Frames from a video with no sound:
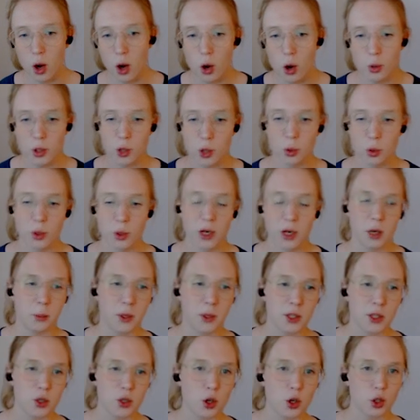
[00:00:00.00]

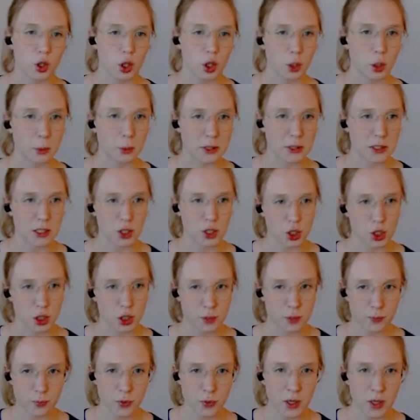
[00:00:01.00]
requirements or documentation
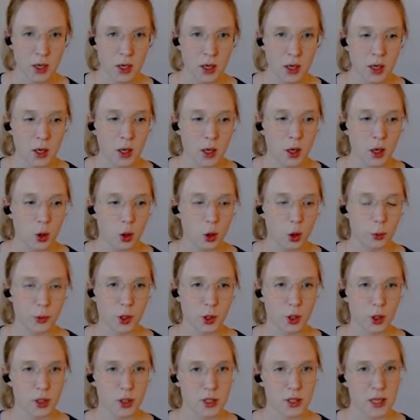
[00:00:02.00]
could be
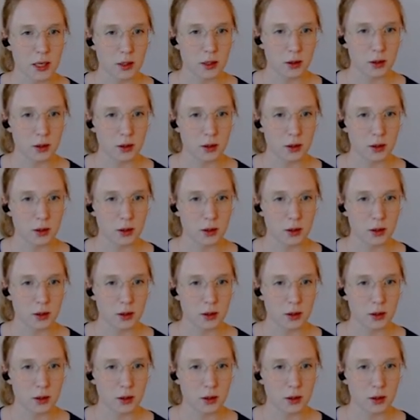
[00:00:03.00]
on a second